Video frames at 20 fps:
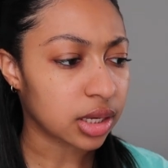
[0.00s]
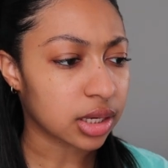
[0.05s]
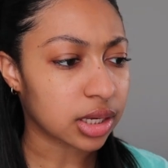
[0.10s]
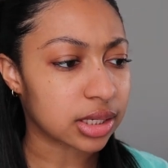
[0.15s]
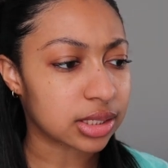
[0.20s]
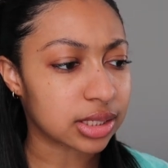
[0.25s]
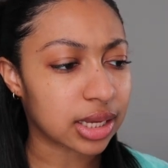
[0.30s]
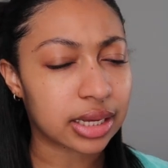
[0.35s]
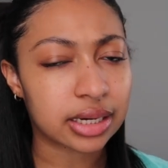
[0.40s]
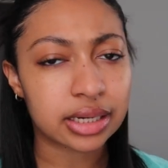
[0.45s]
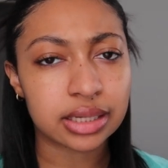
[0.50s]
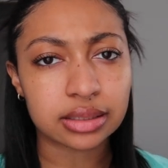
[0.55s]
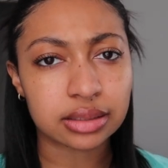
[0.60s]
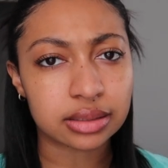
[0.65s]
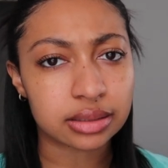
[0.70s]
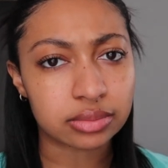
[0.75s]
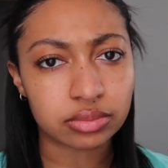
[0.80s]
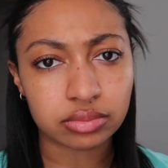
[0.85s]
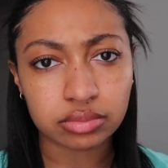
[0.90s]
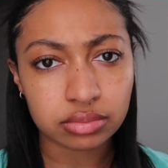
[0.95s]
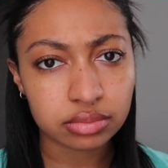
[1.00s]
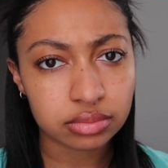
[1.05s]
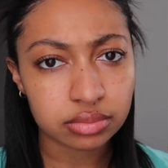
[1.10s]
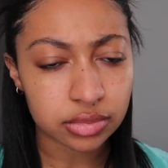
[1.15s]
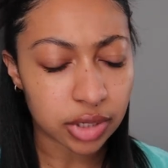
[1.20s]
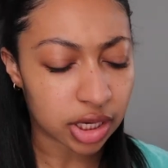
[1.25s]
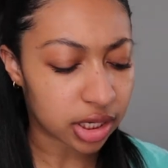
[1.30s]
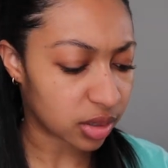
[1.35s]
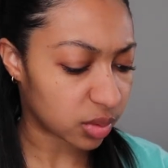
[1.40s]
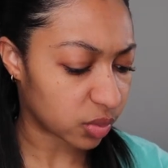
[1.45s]
Because I didn't
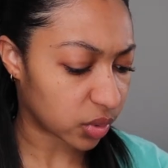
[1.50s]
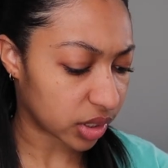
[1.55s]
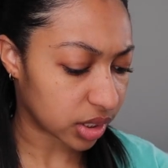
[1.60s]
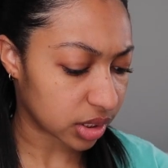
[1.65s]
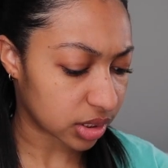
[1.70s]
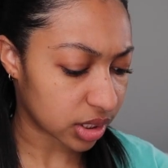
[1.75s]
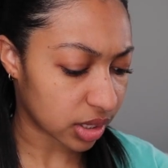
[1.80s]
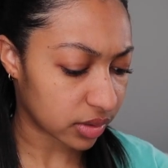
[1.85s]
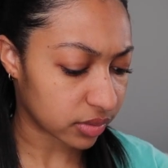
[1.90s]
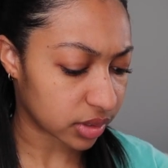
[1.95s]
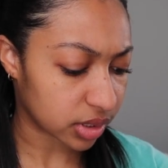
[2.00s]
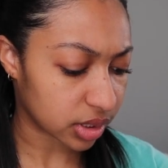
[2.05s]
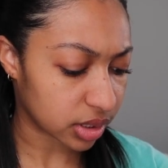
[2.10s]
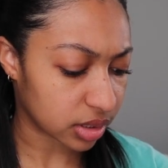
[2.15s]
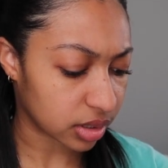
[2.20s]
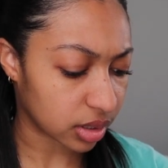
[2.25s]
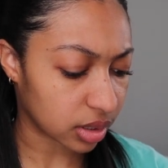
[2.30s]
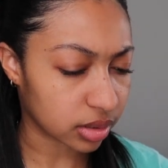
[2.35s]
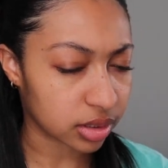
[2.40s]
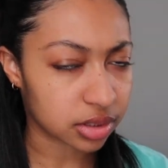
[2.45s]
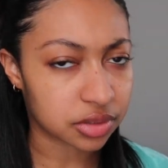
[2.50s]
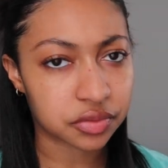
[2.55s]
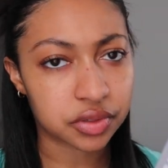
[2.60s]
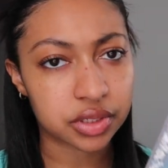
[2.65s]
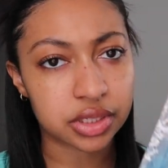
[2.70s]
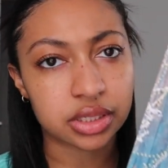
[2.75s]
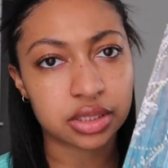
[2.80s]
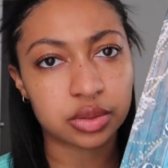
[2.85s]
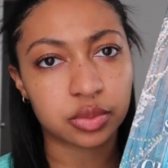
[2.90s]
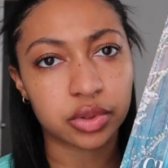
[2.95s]
pay $17 for
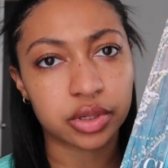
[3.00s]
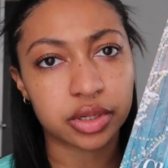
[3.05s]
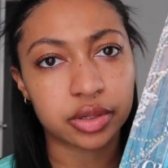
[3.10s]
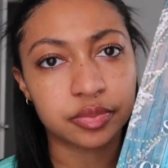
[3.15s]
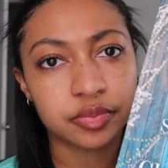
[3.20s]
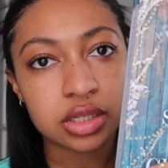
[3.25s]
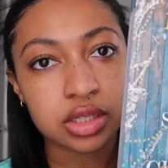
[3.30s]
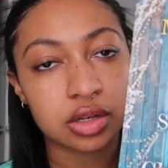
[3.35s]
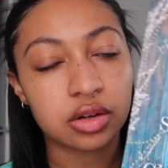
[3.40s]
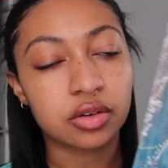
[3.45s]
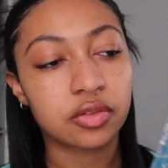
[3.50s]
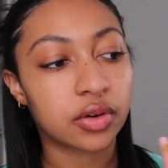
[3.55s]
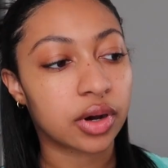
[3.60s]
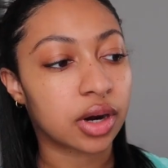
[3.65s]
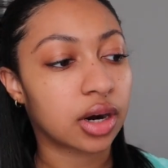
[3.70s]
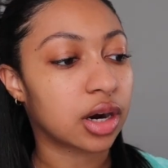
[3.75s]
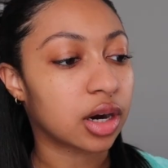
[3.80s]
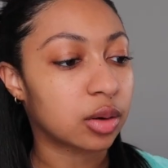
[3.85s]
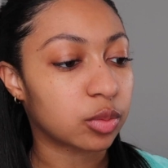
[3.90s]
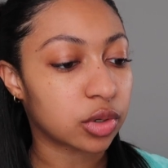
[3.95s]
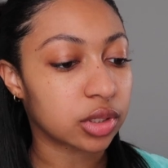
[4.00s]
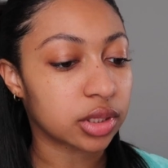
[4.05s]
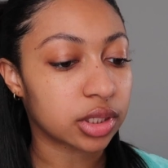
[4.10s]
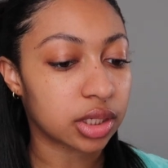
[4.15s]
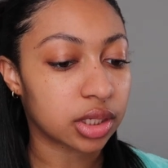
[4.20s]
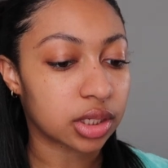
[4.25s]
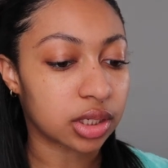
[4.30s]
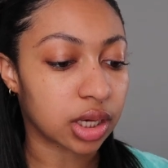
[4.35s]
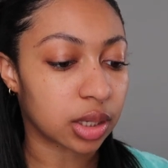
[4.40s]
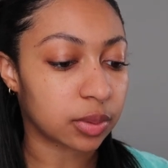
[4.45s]
this. But so far, I'm
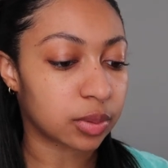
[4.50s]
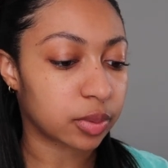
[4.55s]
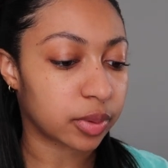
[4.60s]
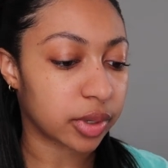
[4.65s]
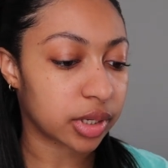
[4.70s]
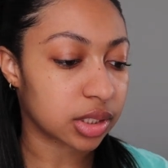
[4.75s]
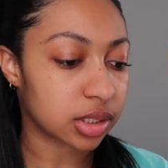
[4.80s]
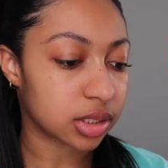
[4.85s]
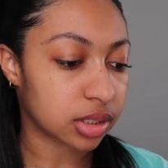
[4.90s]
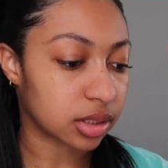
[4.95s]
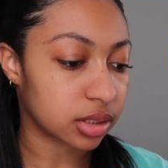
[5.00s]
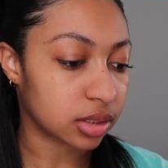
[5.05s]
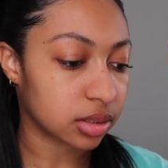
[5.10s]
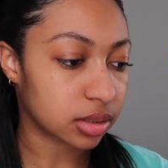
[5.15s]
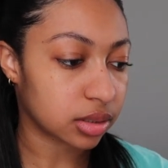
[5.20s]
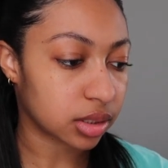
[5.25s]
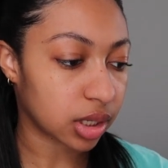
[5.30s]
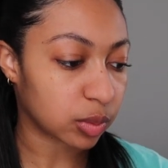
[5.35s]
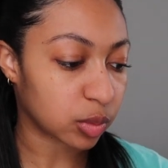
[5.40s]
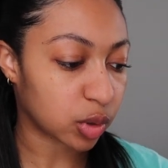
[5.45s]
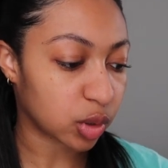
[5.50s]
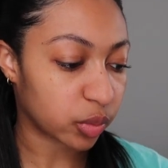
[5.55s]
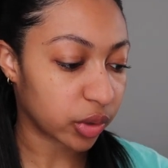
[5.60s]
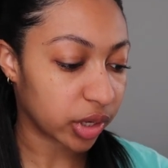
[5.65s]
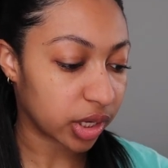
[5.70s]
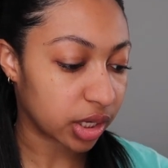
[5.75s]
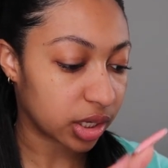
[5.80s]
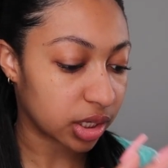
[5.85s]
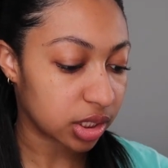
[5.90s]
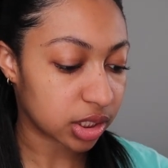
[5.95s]
only a couple pages in. I'm on
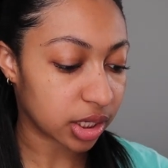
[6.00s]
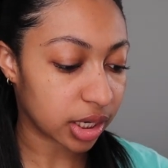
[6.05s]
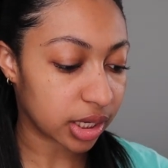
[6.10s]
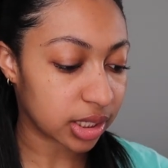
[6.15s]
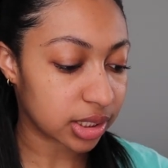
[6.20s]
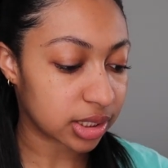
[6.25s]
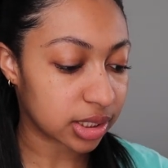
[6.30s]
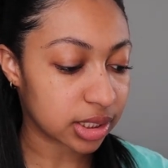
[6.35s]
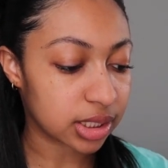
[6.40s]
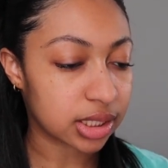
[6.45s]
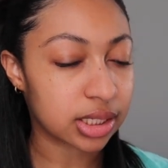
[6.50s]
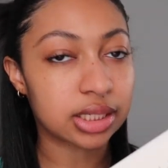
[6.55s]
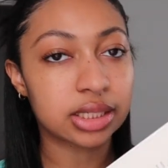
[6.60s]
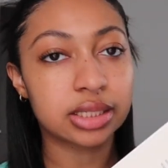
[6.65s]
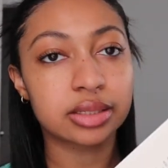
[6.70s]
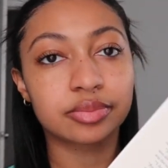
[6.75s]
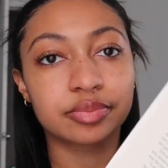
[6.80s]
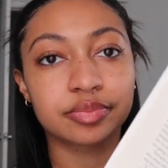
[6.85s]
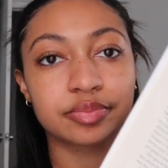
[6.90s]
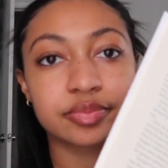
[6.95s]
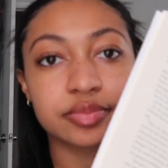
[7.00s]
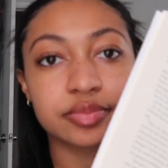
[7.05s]
page 18.